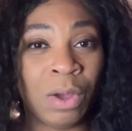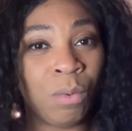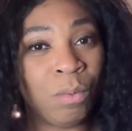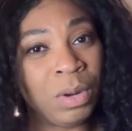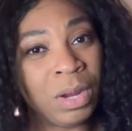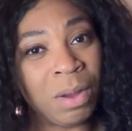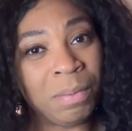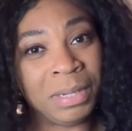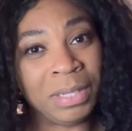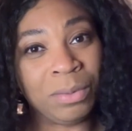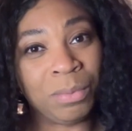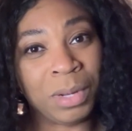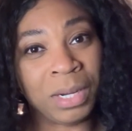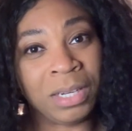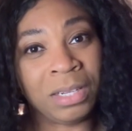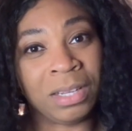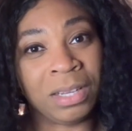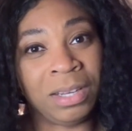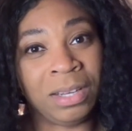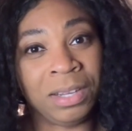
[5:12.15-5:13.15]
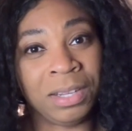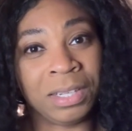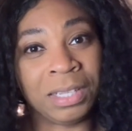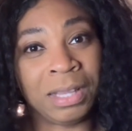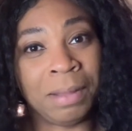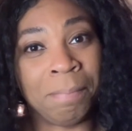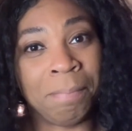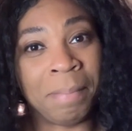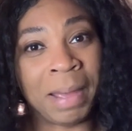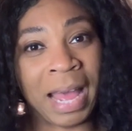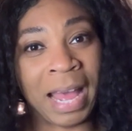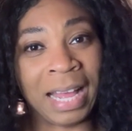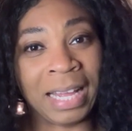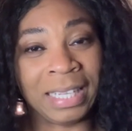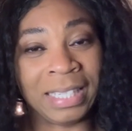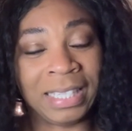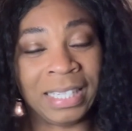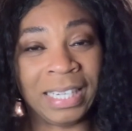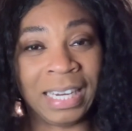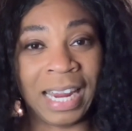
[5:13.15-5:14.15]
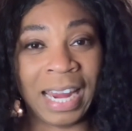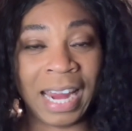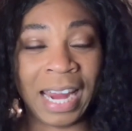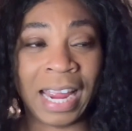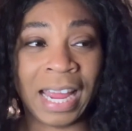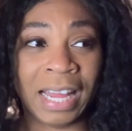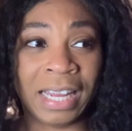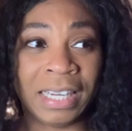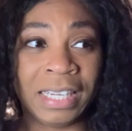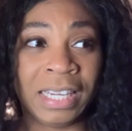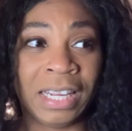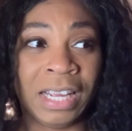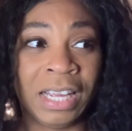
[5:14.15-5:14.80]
We always want it to look the best, and